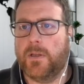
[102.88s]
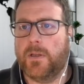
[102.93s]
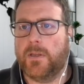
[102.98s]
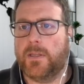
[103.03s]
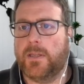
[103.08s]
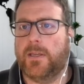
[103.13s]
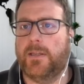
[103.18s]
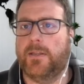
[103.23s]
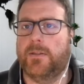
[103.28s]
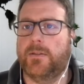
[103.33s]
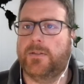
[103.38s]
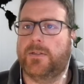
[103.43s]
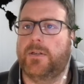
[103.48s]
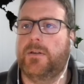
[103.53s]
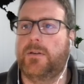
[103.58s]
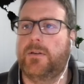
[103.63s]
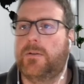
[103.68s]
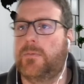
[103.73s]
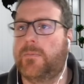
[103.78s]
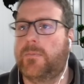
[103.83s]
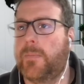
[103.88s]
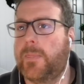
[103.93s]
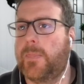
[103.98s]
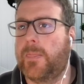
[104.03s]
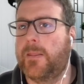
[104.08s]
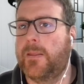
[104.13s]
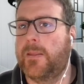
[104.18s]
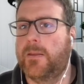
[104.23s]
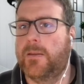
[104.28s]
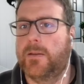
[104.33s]
Okay, so
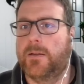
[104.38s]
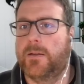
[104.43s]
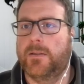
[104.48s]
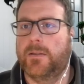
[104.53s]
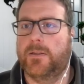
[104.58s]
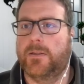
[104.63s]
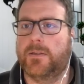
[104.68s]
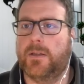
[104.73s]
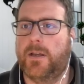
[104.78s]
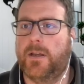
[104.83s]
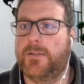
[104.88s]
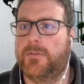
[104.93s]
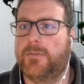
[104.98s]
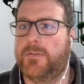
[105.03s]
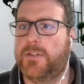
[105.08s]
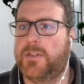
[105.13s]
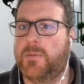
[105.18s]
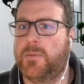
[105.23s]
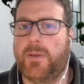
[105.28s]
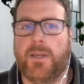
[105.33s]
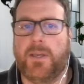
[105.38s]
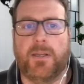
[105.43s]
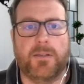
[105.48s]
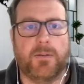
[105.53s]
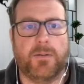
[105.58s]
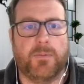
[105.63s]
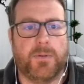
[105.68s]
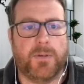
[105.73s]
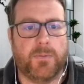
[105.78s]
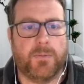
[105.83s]
slides have
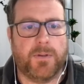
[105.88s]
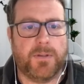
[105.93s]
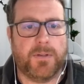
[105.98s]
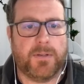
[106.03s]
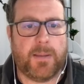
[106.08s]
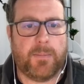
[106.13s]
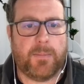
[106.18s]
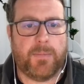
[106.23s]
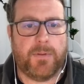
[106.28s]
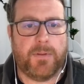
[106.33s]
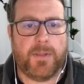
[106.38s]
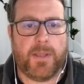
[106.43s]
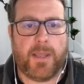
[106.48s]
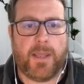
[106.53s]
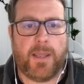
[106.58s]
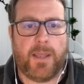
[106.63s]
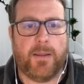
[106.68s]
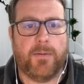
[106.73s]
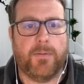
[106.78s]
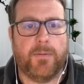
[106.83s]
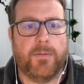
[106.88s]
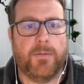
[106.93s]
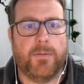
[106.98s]
disappeared, so I wonder what's happened there.